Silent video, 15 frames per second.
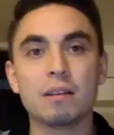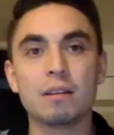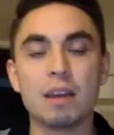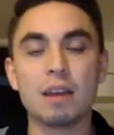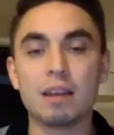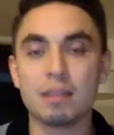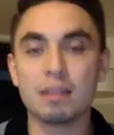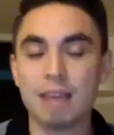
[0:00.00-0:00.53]

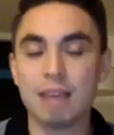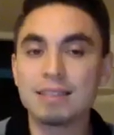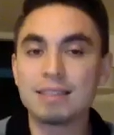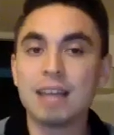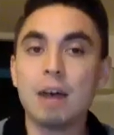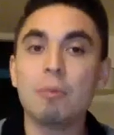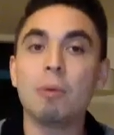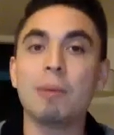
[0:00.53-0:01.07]
That's
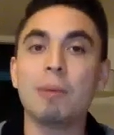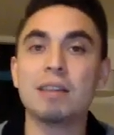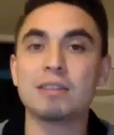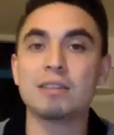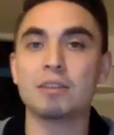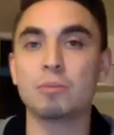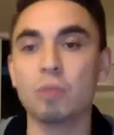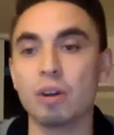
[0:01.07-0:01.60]
how
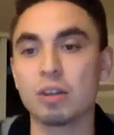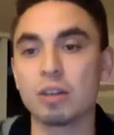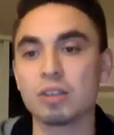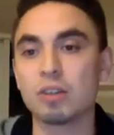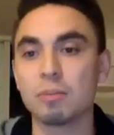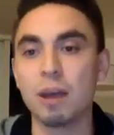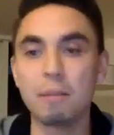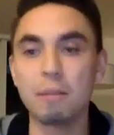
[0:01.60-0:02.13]
momentum works.
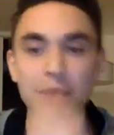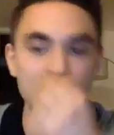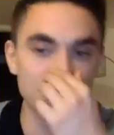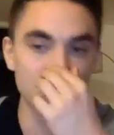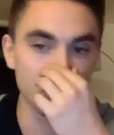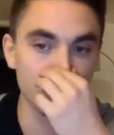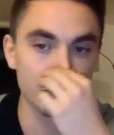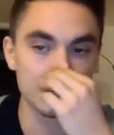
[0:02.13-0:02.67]
Look, my
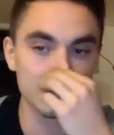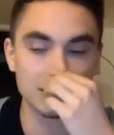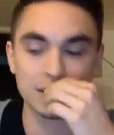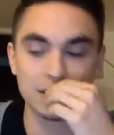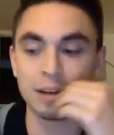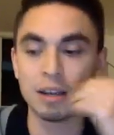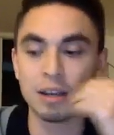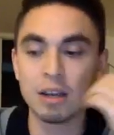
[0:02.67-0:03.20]
mentor always
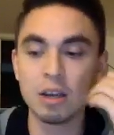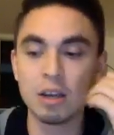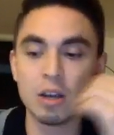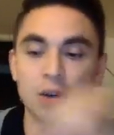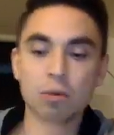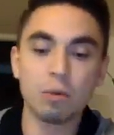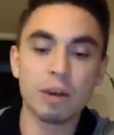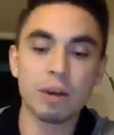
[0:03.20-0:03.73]
said,
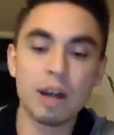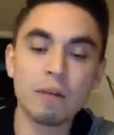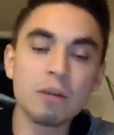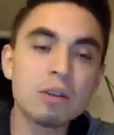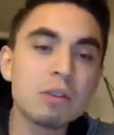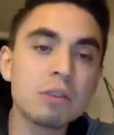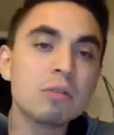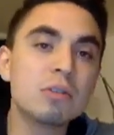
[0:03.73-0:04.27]

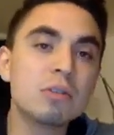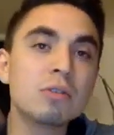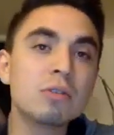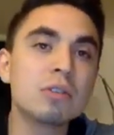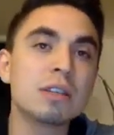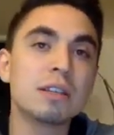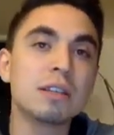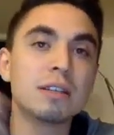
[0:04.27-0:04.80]
whatever you do
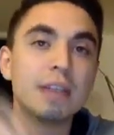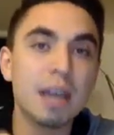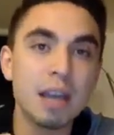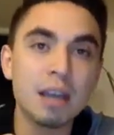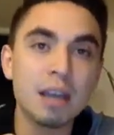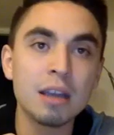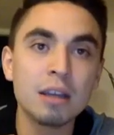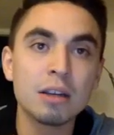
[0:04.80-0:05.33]

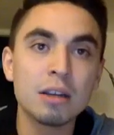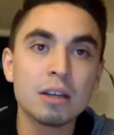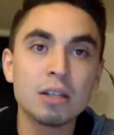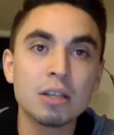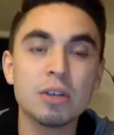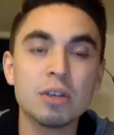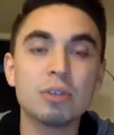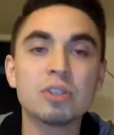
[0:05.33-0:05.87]
today,
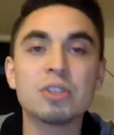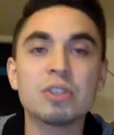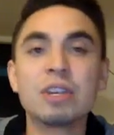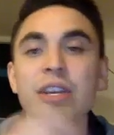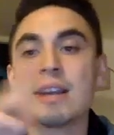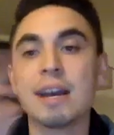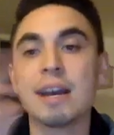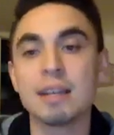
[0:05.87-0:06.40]
you'll
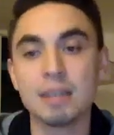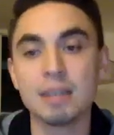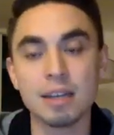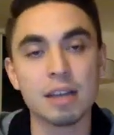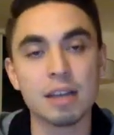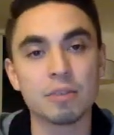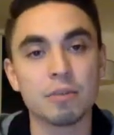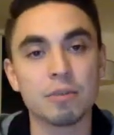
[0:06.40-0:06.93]
see 90
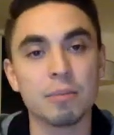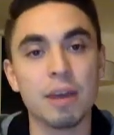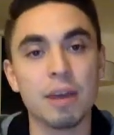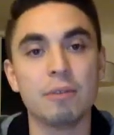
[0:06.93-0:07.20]
days from now.